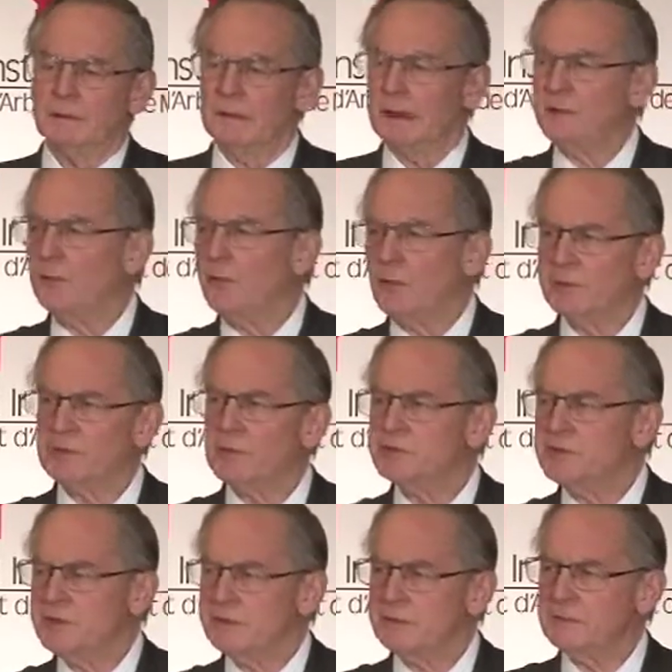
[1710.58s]
I don't know what
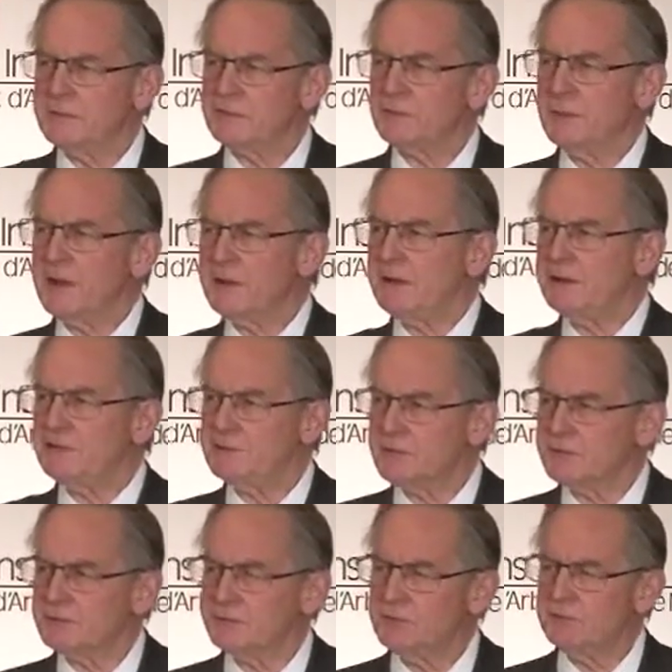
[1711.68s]
goes into these rating
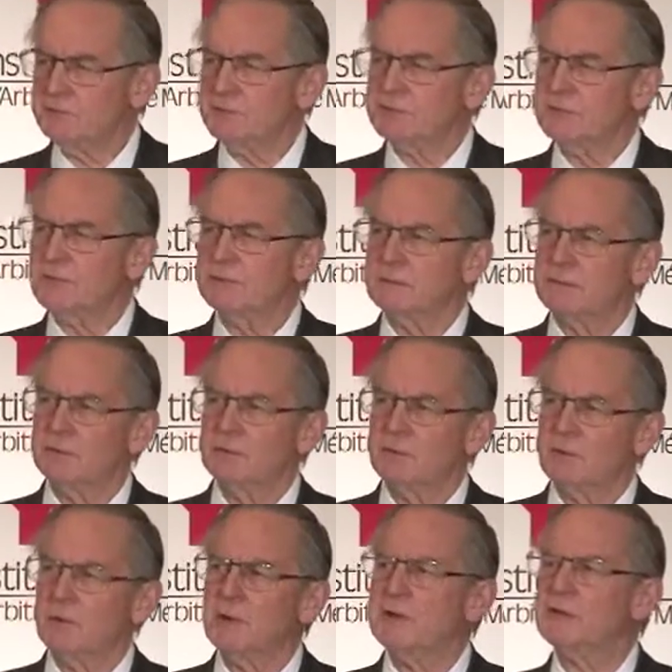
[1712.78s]
systems.
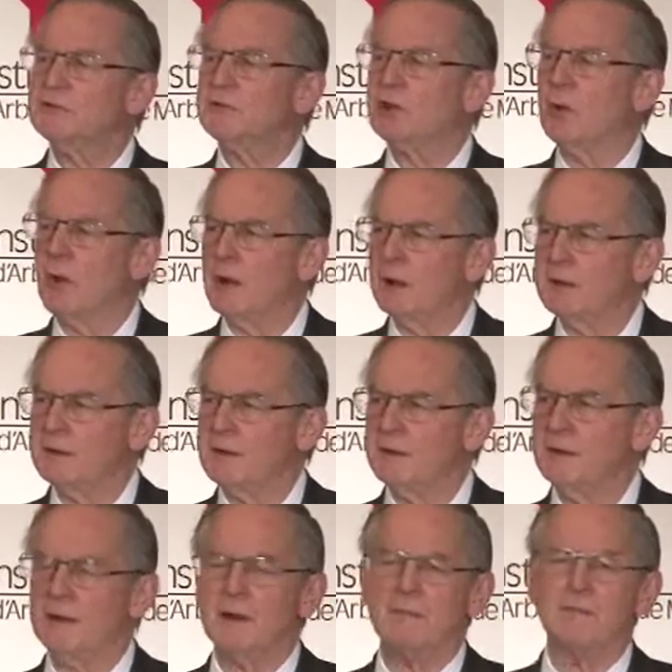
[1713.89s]
What is the
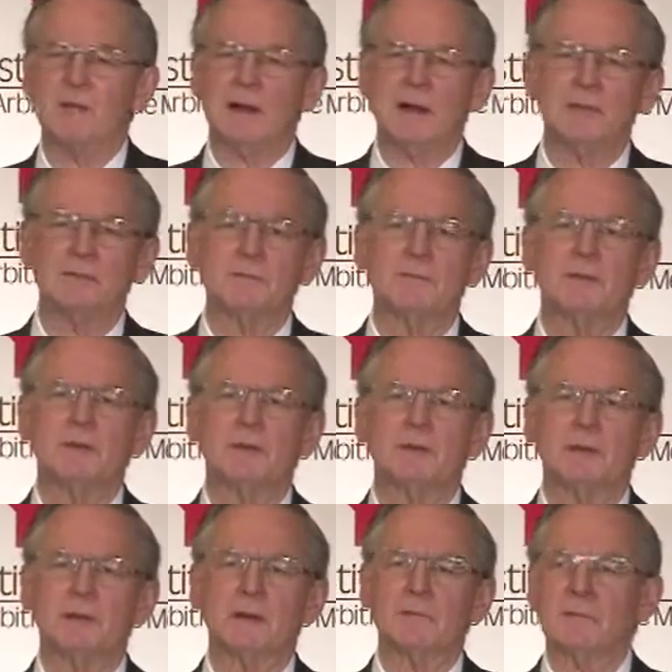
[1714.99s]
quality of
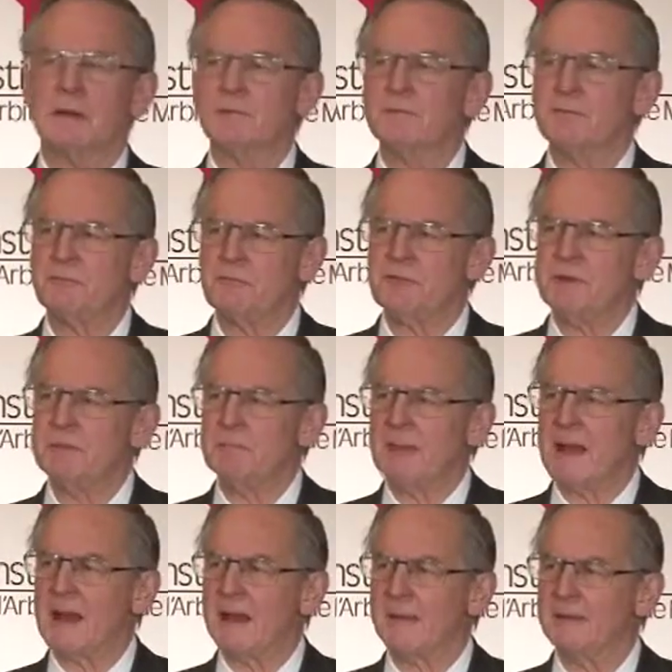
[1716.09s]
the
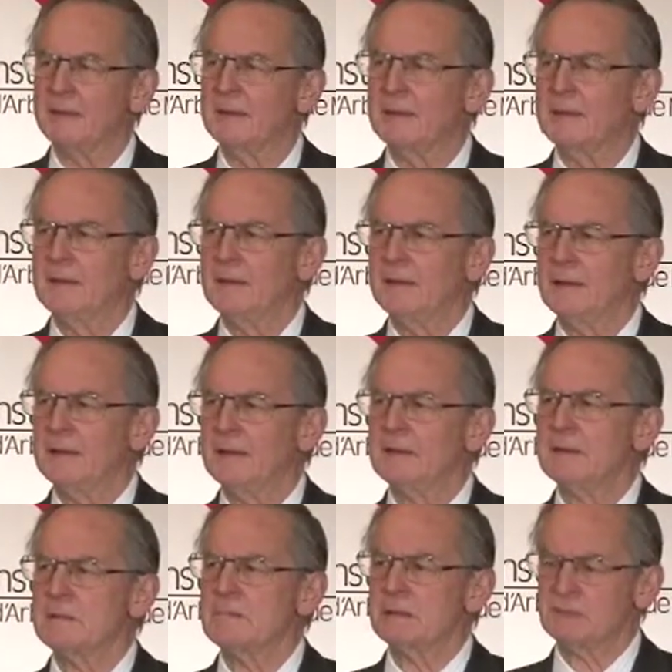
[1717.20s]
feedback?
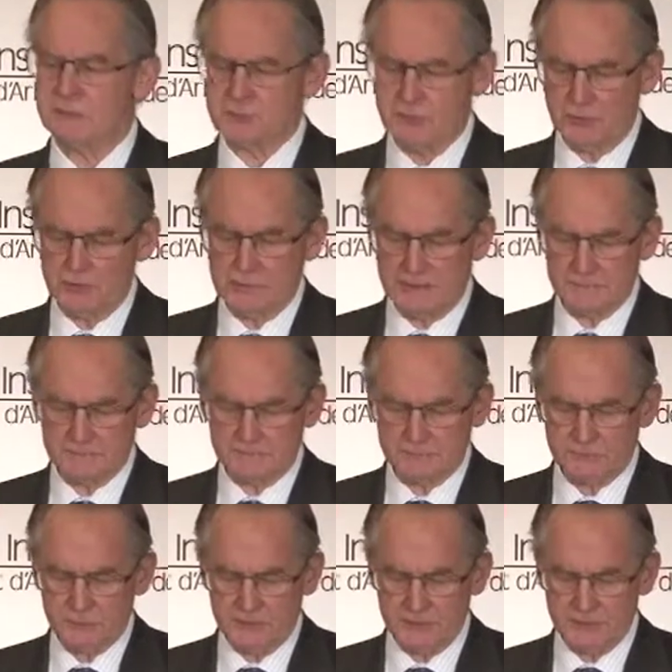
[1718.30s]
But there's no doubt
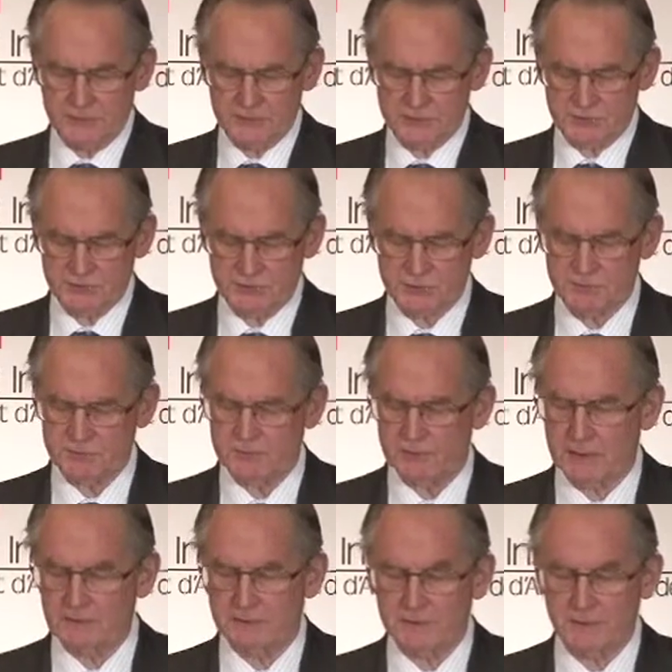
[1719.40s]
that the rating systems are
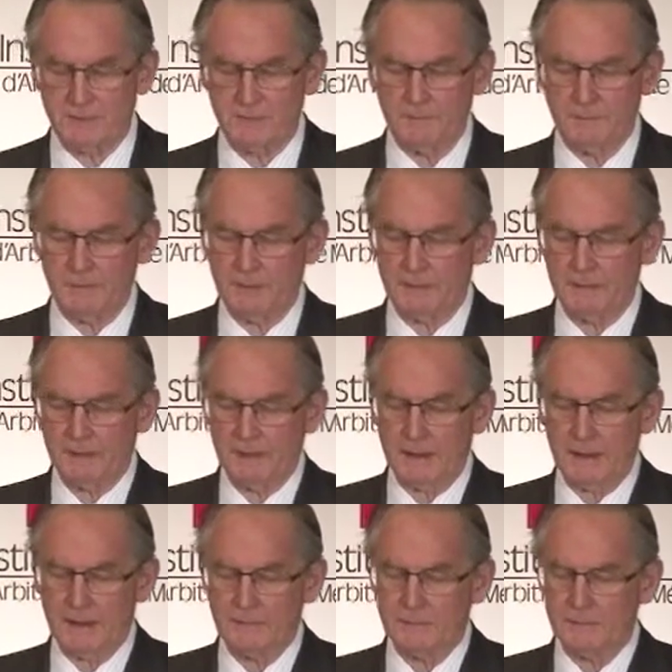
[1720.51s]
out there
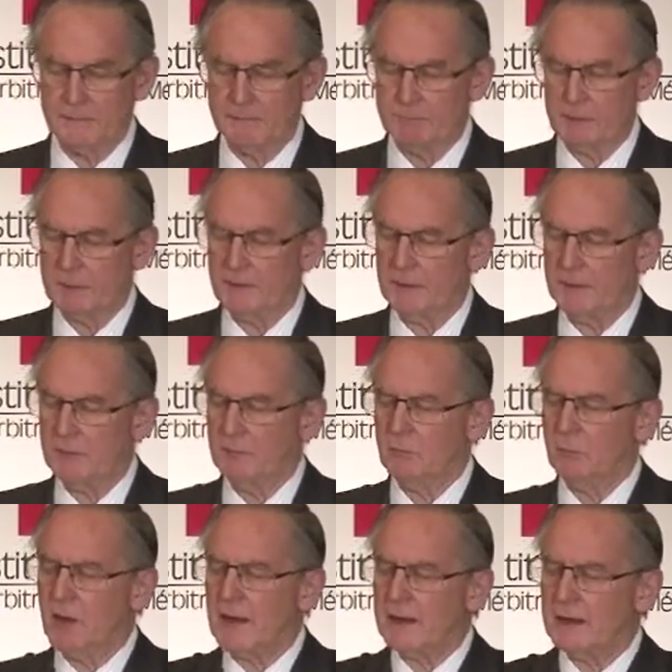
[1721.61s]
and
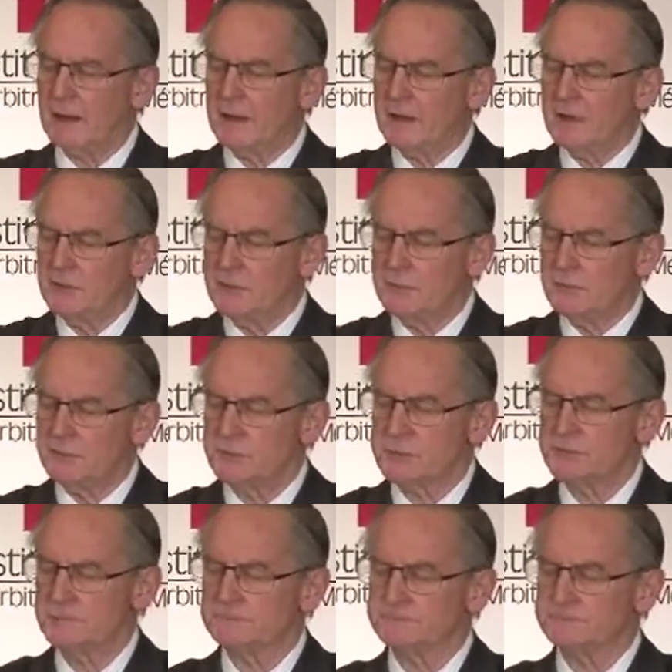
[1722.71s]
widely used.